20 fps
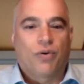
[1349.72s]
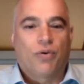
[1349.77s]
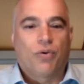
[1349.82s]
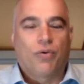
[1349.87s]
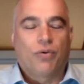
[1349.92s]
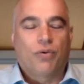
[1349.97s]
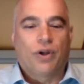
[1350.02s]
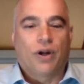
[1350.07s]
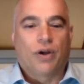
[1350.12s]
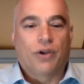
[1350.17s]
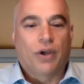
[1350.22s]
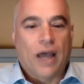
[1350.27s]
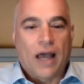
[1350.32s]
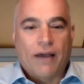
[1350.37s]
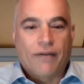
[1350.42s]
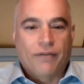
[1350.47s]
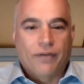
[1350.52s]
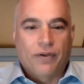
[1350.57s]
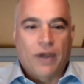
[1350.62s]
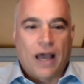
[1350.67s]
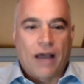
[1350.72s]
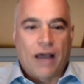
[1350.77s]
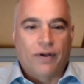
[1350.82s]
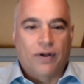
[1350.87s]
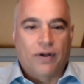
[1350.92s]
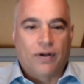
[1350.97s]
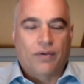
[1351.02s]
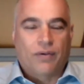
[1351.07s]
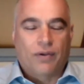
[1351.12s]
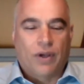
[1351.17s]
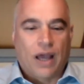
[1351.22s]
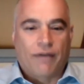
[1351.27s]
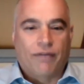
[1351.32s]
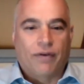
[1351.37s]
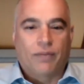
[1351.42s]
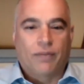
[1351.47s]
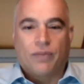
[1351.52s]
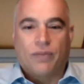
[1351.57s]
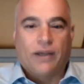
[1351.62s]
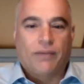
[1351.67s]
Who you have
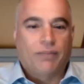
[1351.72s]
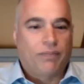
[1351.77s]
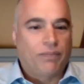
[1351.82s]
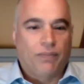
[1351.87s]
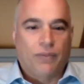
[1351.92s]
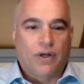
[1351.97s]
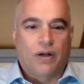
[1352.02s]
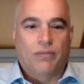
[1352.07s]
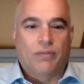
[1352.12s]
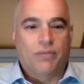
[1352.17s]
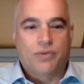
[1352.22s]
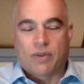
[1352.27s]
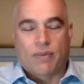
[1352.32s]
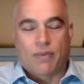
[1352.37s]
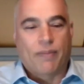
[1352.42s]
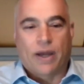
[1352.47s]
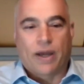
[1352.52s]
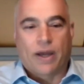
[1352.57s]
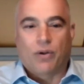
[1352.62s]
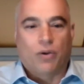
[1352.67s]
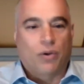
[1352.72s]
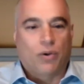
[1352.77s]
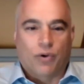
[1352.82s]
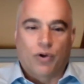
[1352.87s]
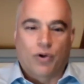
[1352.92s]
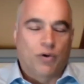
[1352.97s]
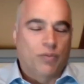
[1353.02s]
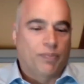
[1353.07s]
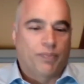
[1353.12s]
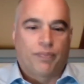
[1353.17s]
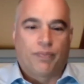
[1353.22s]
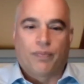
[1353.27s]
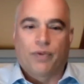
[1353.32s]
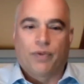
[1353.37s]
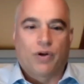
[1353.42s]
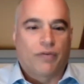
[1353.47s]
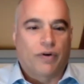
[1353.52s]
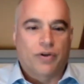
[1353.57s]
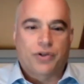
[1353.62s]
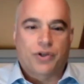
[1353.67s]
a like some medical group,
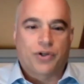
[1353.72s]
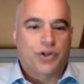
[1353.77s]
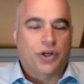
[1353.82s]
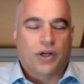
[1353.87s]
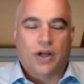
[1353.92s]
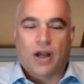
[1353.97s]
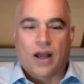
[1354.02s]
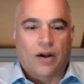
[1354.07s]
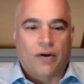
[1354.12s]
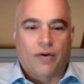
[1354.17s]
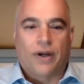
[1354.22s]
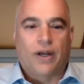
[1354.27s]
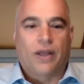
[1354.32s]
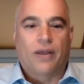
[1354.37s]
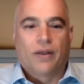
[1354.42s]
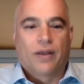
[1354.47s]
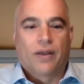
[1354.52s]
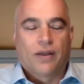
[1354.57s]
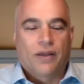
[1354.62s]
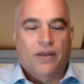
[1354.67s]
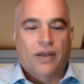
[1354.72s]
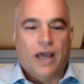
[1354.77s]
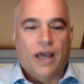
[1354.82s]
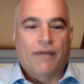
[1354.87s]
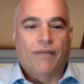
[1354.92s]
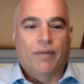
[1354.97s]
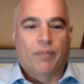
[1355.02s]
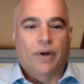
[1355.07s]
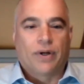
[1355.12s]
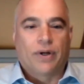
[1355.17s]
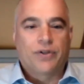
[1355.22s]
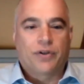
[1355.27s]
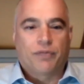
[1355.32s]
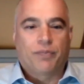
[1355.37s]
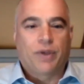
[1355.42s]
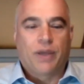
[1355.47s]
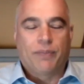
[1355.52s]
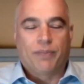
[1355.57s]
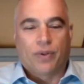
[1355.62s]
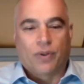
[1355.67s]
University of Chicago, you have a bunch
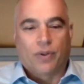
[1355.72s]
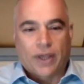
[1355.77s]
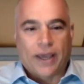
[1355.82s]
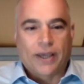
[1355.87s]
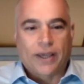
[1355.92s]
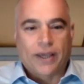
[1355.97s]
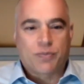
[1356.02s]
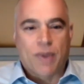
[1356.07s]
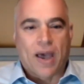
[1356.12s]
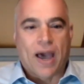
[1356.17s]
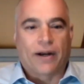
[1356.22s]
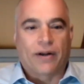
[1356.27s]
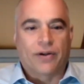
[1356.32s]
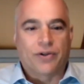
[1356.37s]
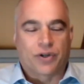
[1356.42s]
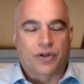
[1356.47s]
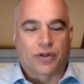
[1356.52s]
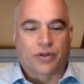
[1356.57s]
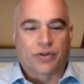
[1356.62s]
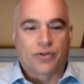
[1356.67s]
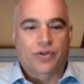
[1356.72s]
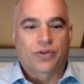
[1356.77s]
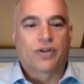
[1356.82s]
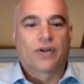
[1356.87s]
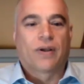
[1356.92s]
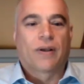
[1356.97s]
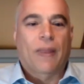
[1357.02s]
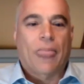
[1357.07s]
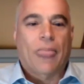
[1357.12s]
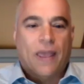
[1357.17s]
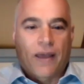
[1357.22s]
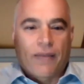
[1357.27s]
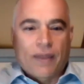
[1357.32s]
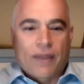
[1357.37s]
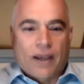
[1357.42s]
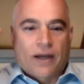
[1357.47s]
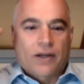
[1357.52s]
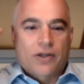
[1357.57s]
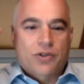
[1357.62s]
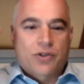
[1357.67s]
of people, case managers, and
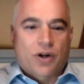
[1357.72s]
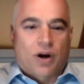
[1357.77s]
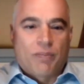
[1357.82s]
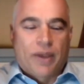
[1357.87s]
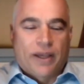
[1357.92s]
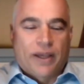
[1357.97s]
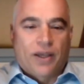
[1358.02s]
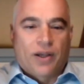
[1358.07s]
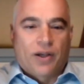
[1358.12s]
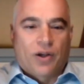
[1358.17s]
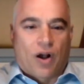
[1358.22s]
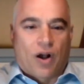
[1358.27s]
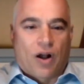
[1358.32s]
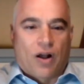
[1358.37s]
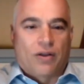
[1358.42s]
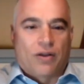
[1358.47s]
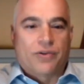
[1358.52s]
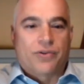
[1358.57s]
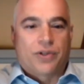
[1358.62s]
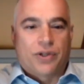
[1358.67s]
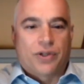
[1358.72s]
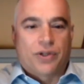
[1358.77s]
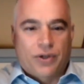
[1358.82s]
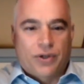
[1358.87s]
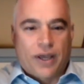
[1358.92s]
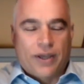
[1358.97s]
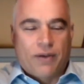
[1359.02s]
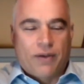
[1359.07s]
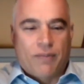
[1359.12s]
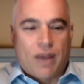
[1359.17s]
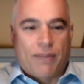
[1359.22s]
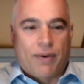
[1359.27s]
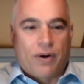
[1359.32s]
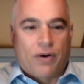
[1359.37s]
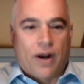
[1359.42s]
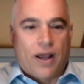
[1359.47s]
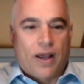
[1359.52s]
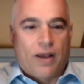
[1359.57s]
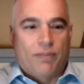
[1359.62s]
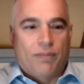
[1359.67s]
they got to start making calls. Did you get your
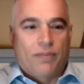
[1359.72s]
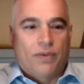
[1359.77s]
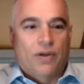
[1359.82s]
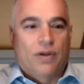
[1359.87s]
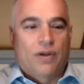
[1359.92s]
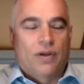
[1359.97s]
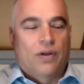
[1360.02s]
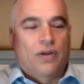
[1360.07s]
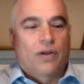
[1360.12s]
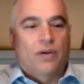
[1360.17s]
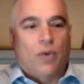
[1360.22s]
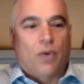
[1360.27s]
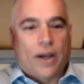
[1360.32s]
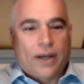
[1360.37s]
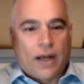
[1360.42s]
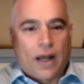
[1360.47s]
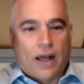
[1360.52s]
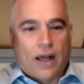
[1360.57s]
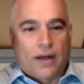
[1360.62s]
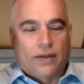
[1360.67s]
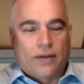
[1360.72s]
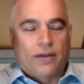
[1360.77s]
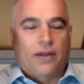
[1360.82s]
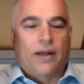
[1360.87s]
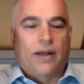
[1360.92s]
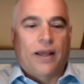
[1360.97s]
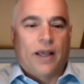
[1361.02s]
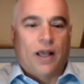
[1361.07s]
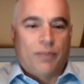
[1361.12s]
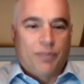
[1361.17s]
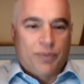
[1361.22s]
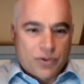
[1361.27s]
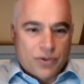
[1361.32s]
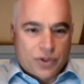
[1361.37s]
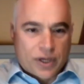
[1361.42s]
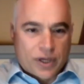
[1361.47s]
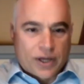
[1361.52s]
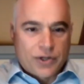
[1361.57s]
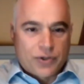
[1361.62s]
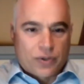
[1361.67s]
mammogram? Why not? Can I help you
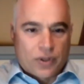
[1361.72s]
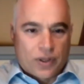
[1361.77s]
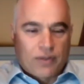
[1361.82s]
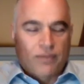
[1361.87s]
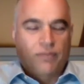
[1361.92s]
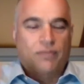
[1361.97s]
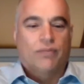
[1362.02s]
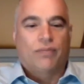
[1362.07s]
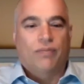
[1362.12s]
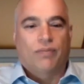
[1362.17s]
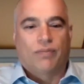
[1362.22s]
schedule it?